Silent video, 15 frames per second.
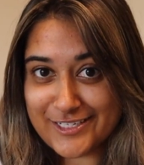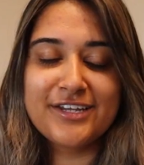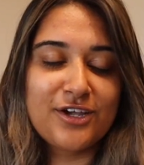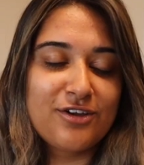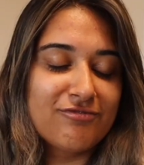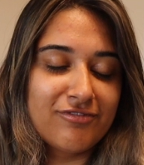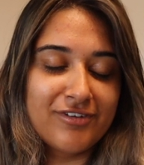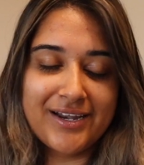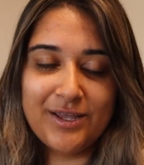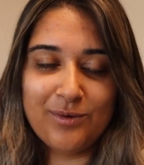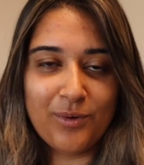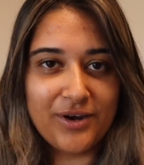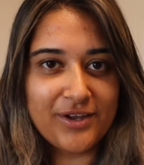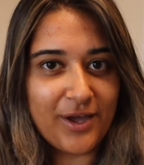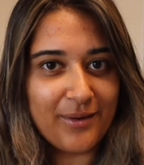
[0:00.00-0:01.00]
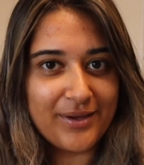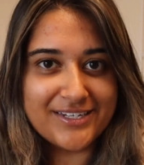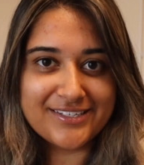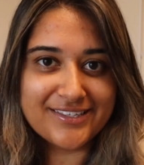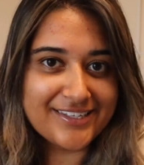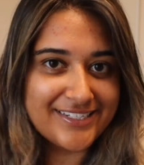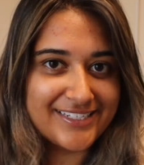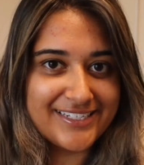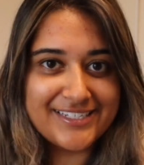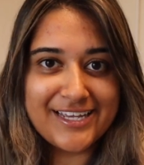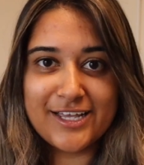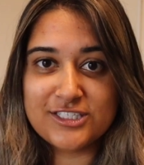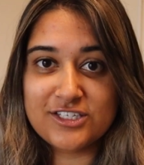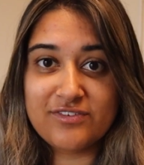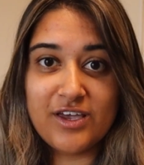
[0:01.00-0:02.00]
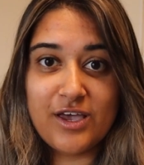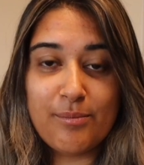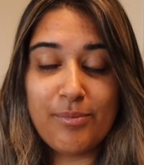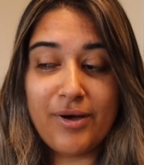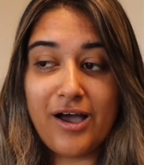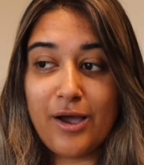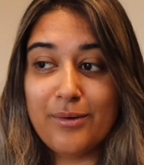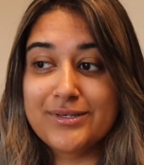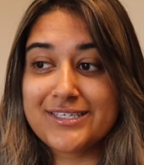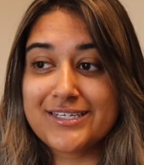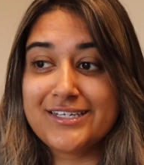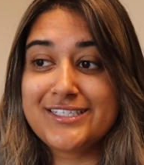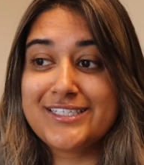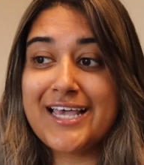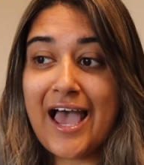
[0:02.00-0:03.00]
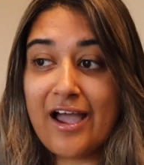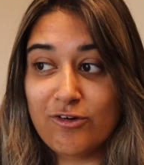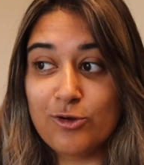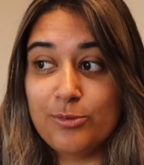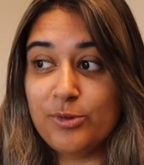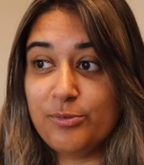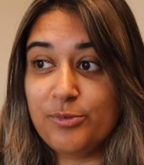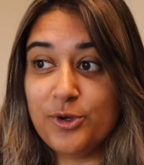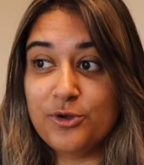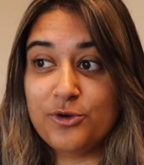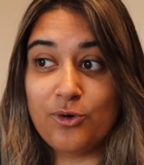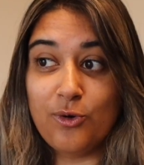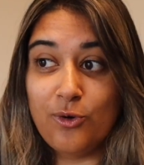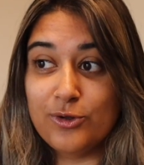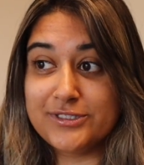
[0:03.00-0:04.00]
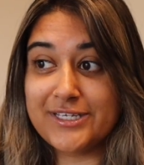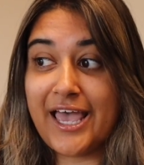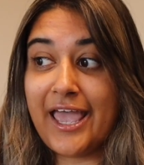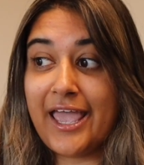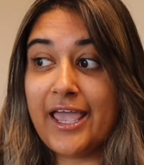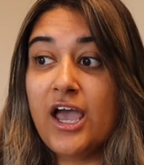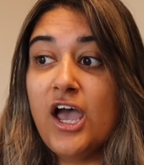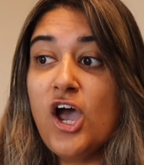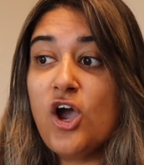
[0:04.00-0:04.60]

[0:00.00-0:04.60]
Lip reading: I don't really want to go into the details of it, but I was in a terrible mood all day,